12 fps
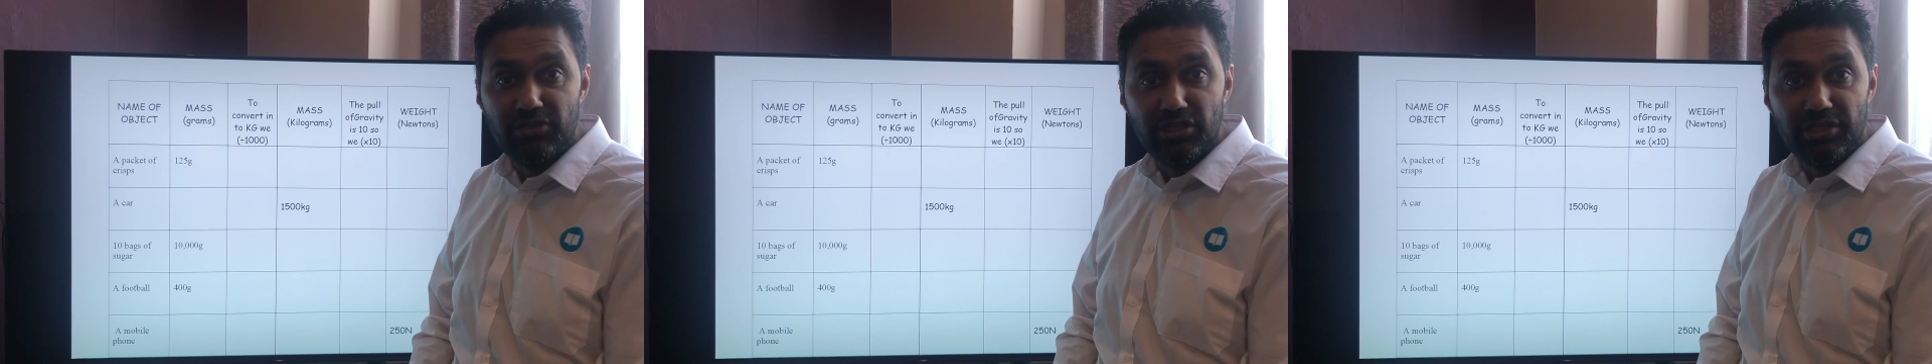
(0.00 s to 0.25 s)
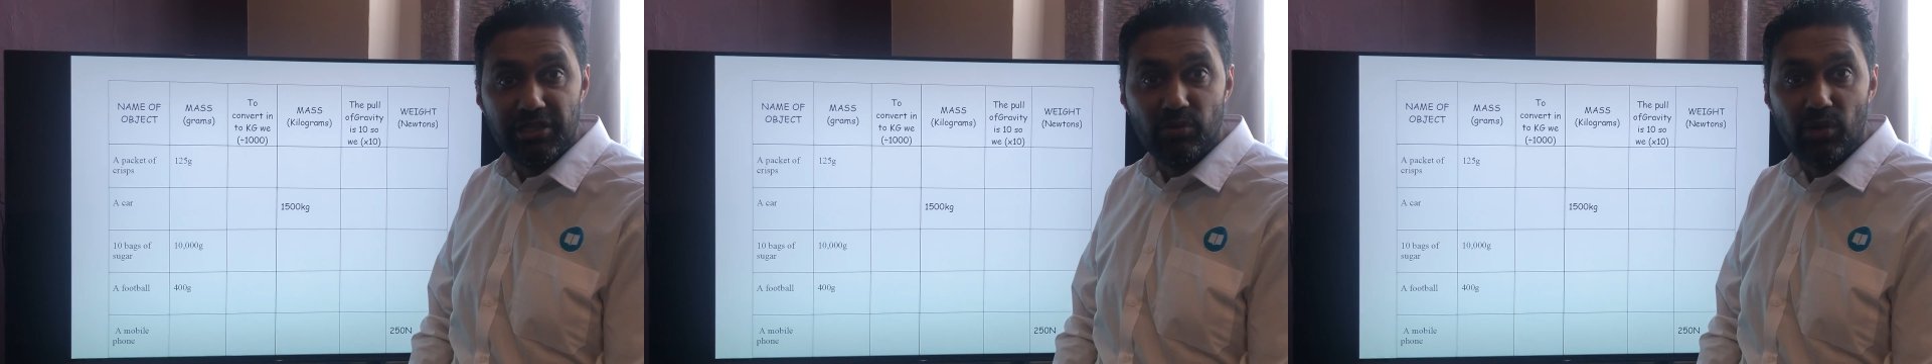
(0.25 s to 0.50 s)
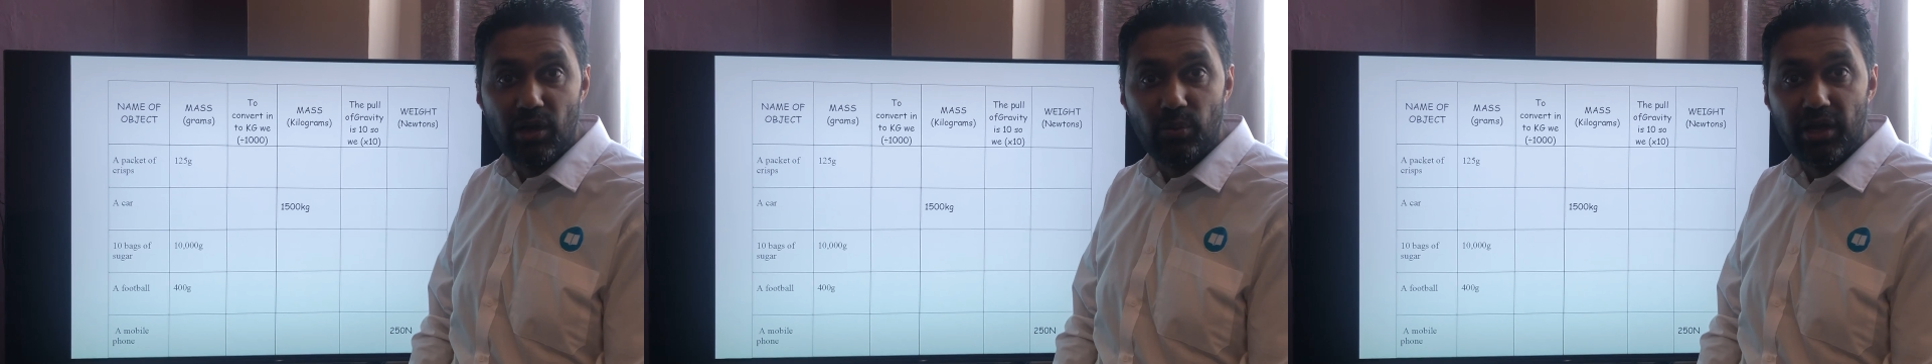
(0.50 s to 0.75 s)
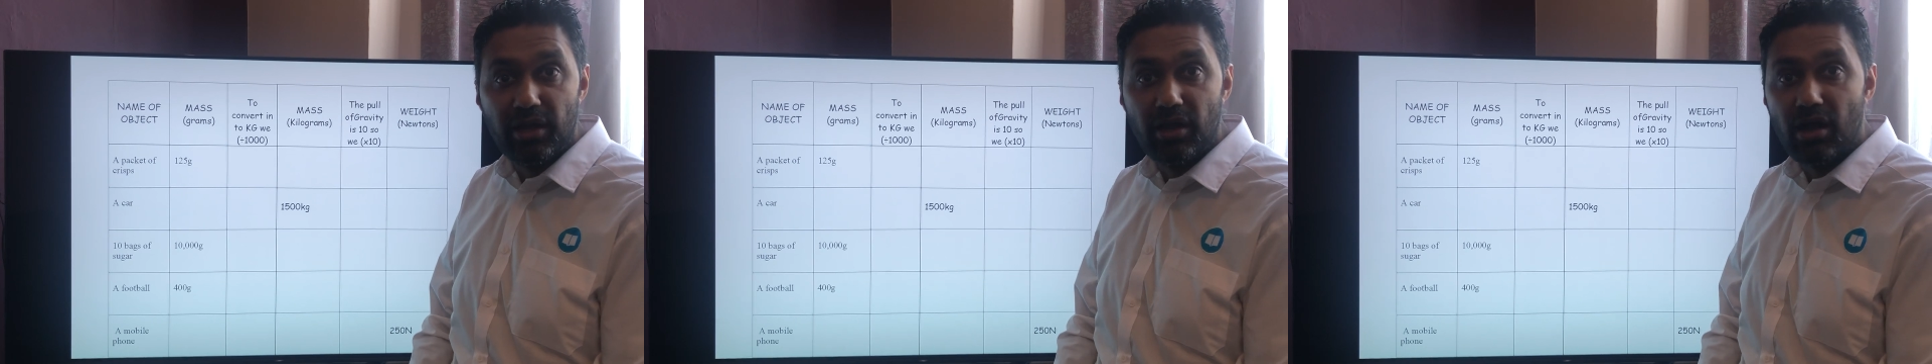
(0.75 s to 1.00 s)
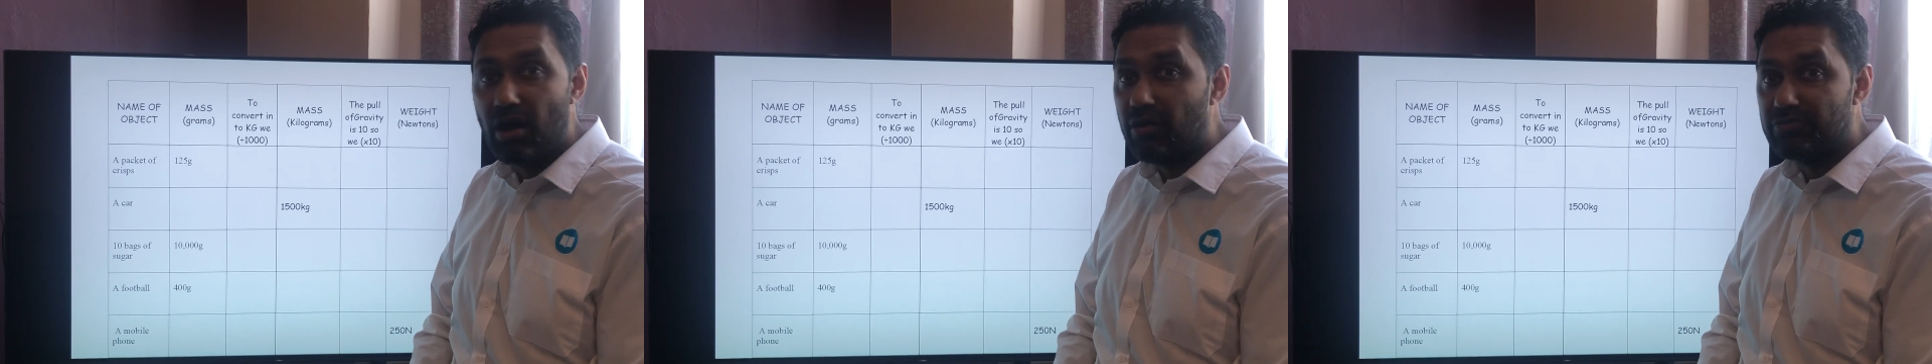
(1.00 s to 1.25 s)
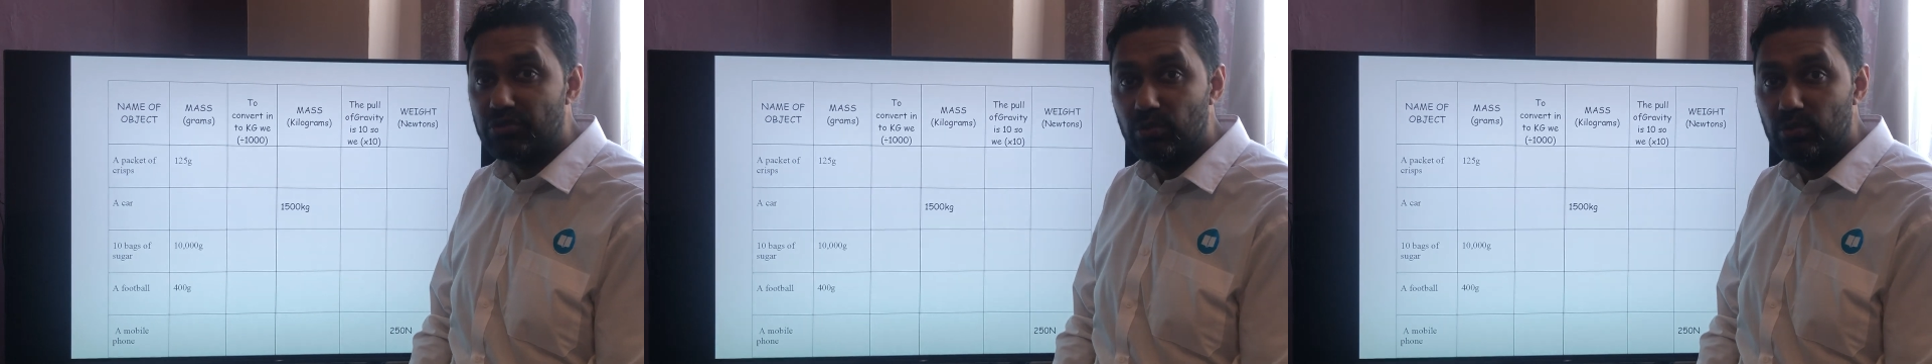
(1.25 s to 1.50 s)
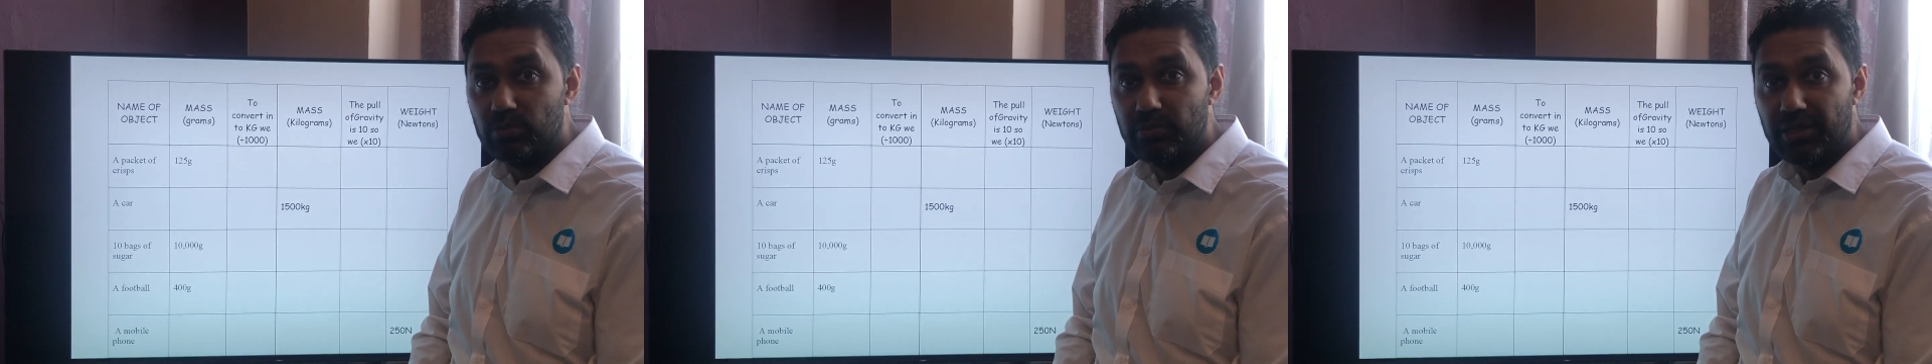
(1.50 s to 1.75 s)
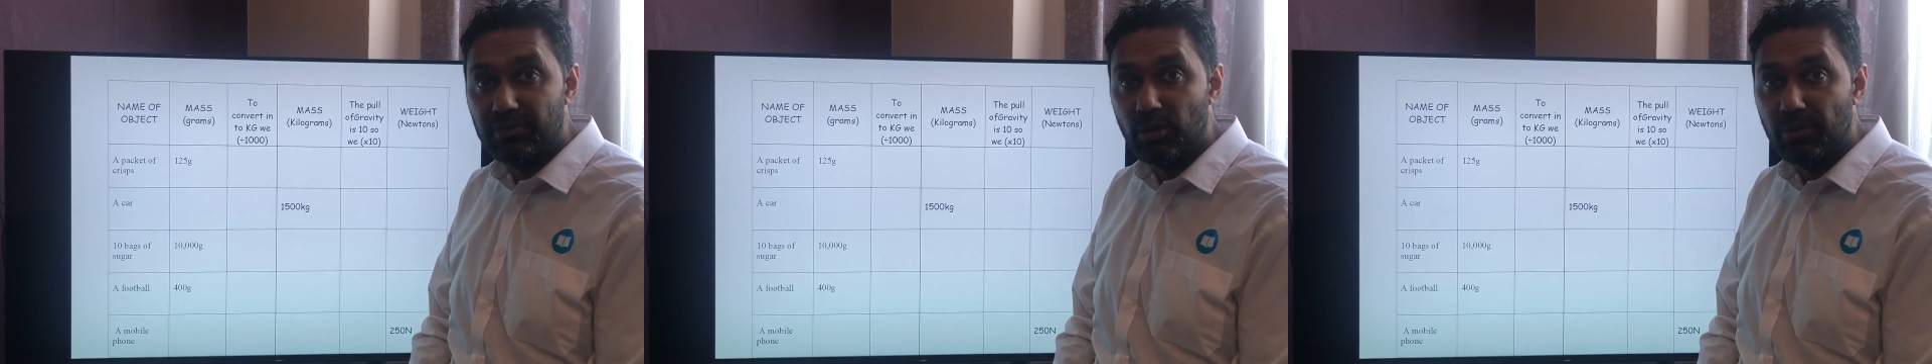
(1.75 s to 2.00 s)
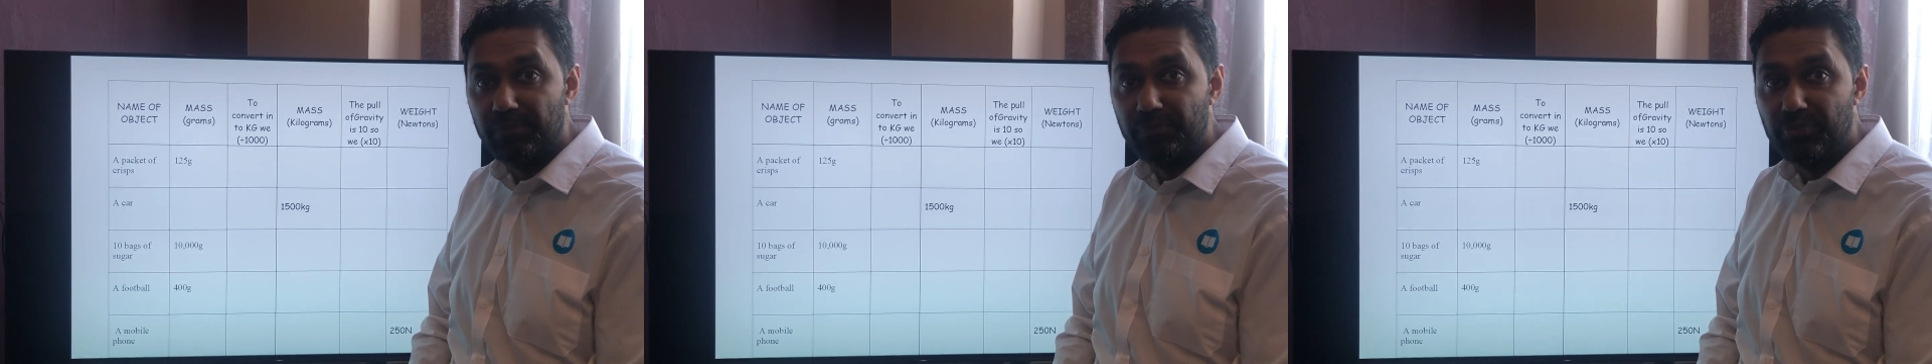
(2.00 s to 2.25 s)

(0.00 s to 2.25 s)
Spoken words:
learning while we're off school at the moment.